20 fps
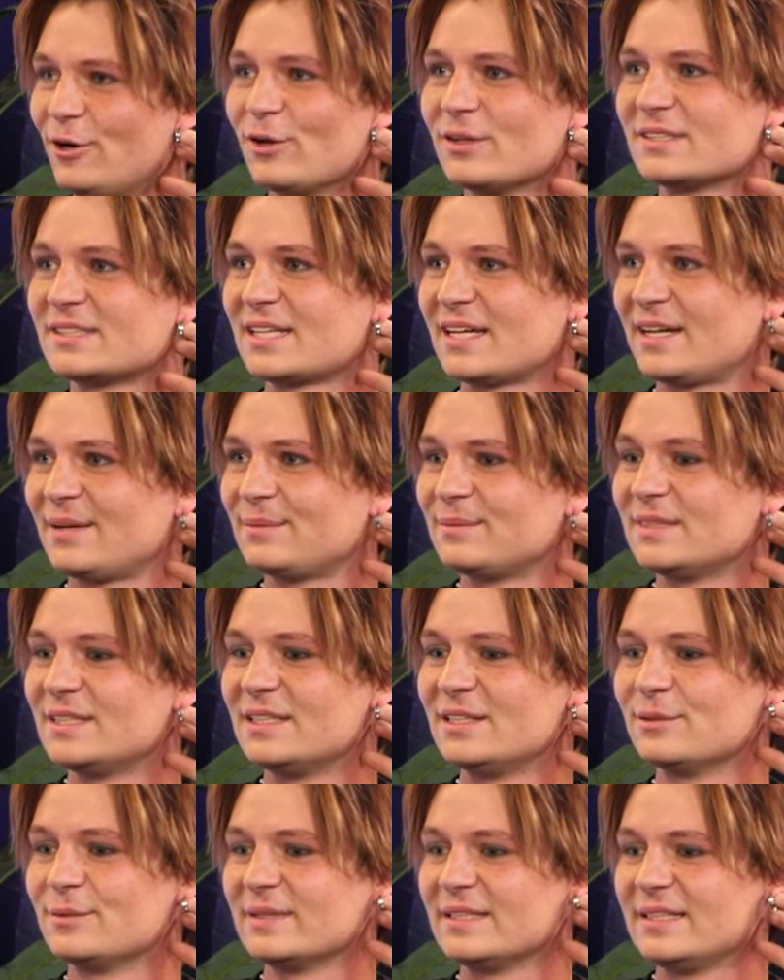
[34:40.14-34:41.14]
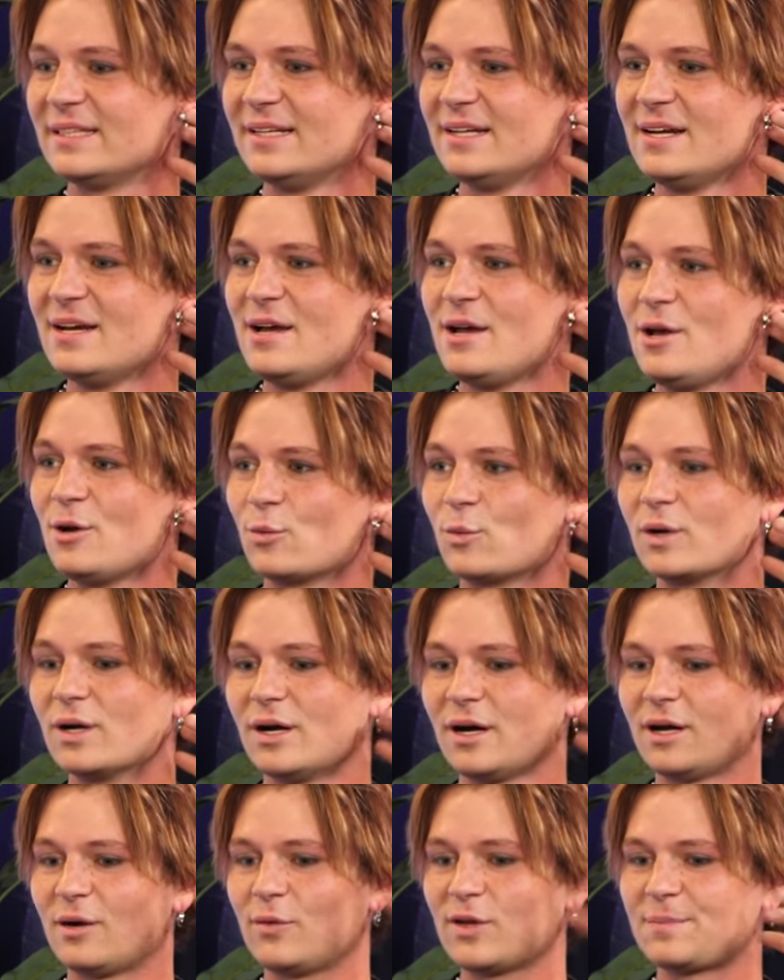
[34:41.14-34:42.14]
All the time. You know, we
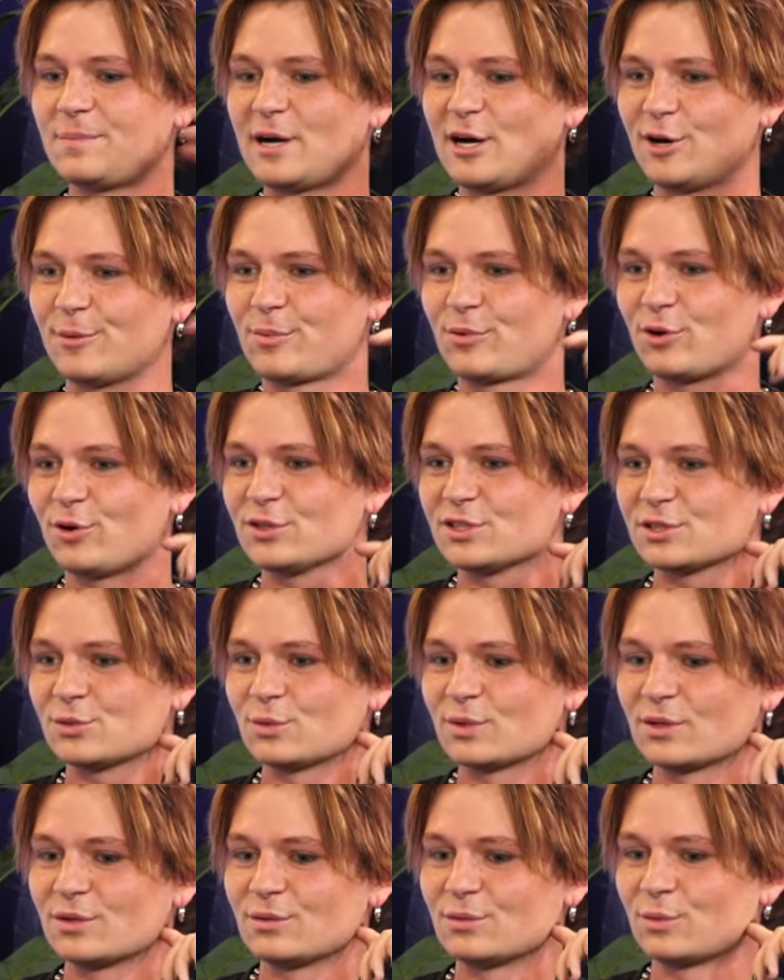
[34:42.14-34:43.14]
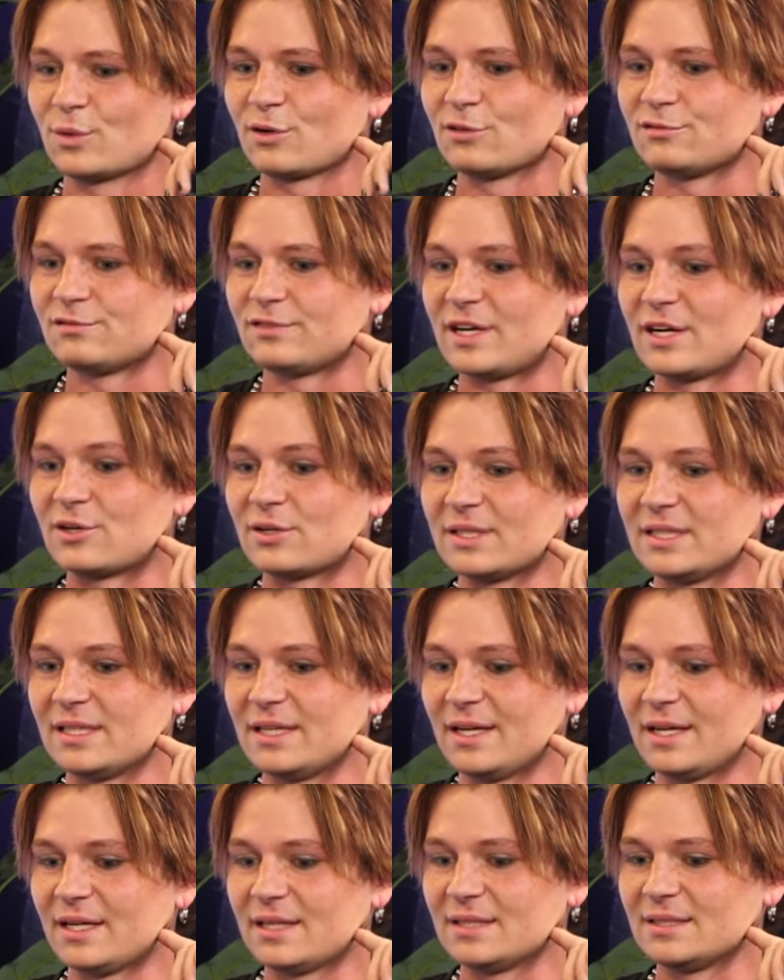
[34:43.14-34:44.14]
with Powell Peralta,
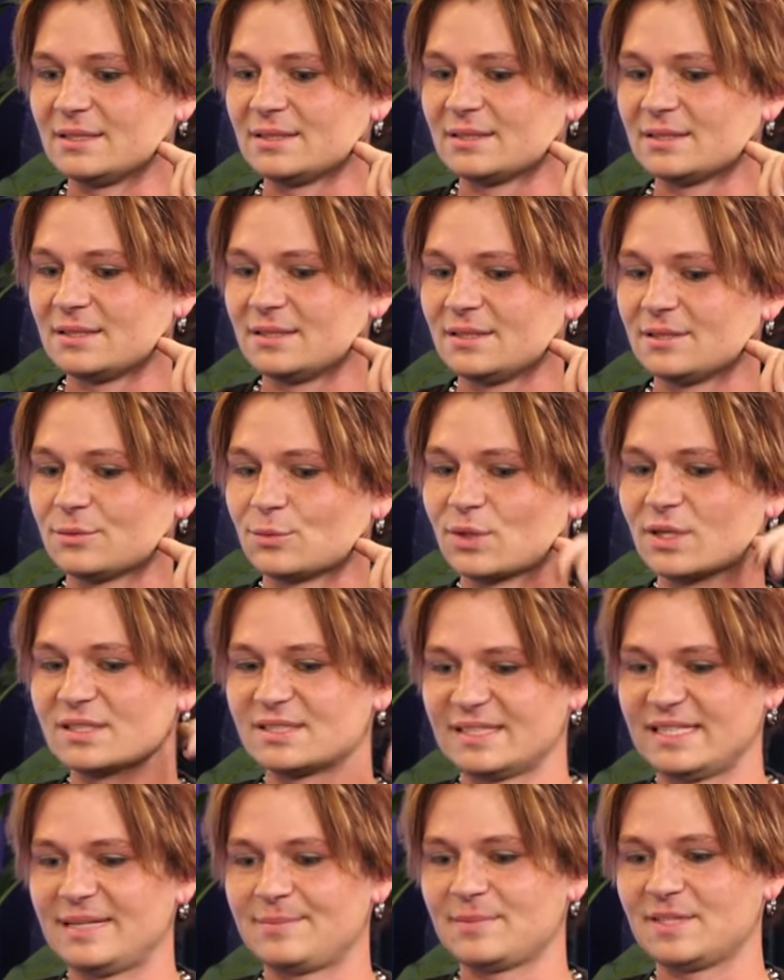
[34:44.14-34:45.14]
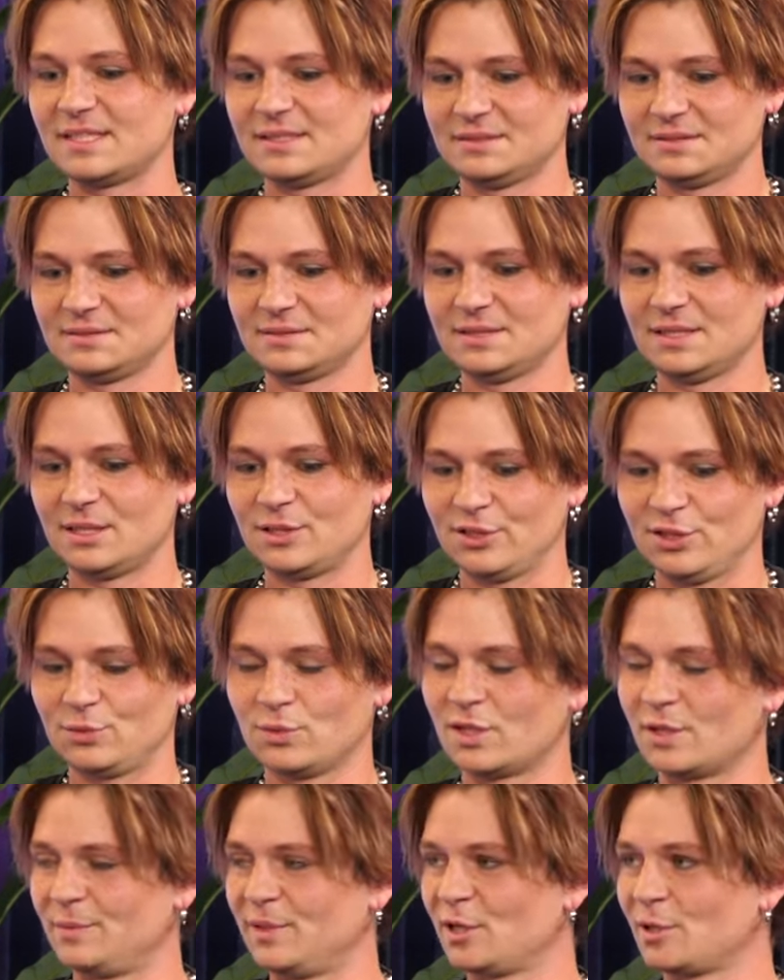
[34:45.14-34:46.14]
we're a team that, you know, you
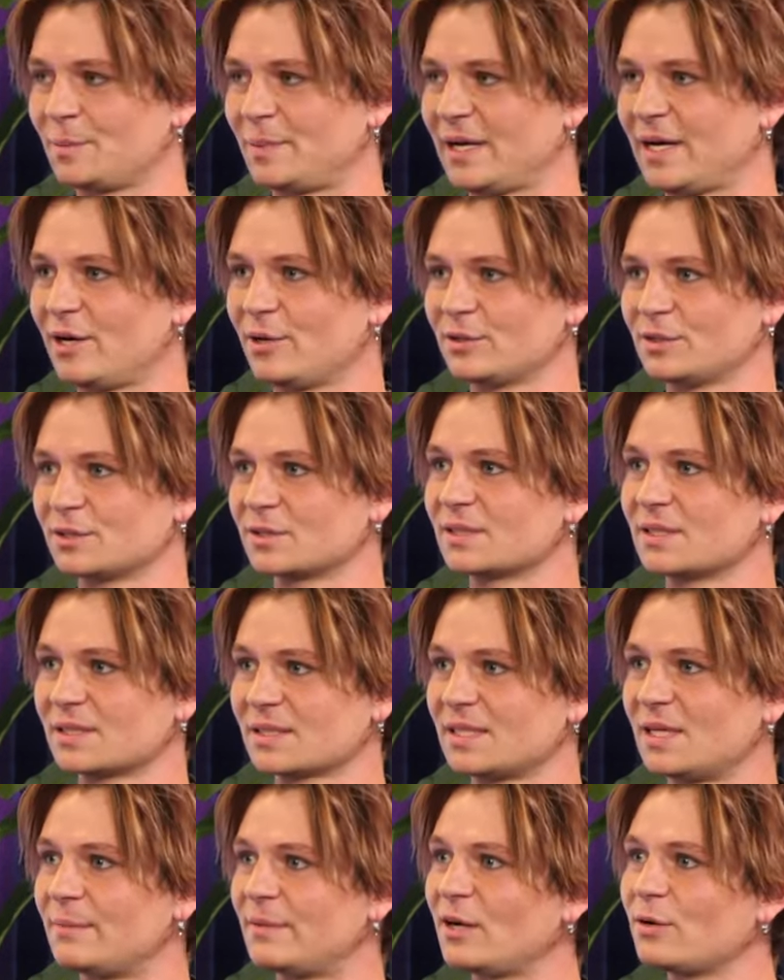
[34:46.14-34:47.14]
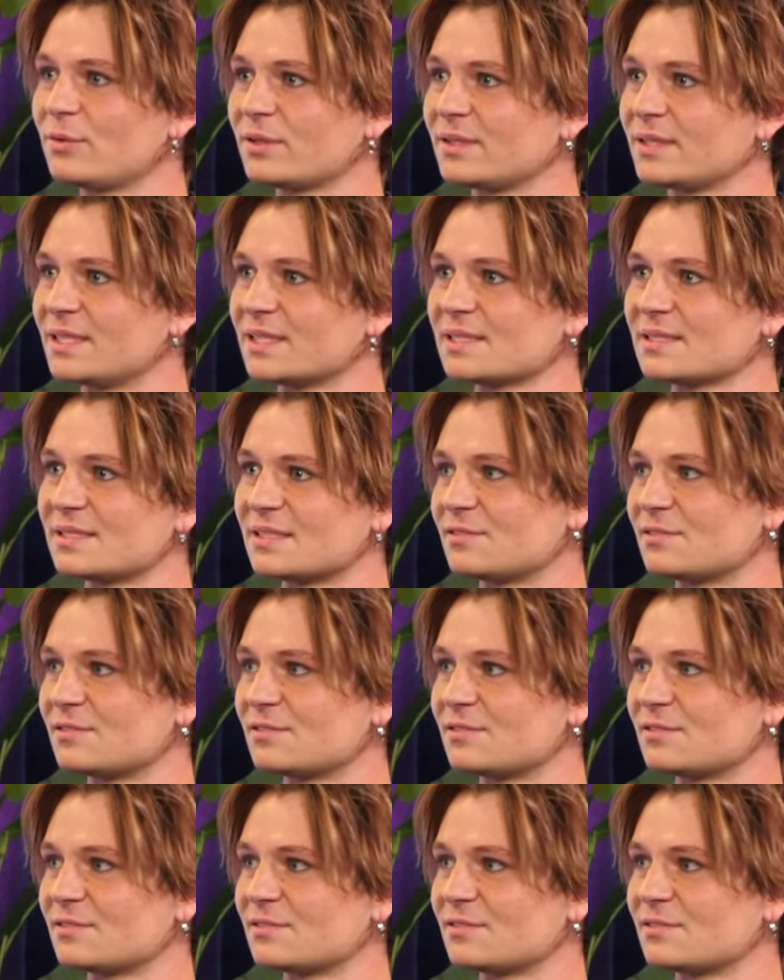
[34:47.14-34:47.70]
want to be on Powell, you're going to come out with us.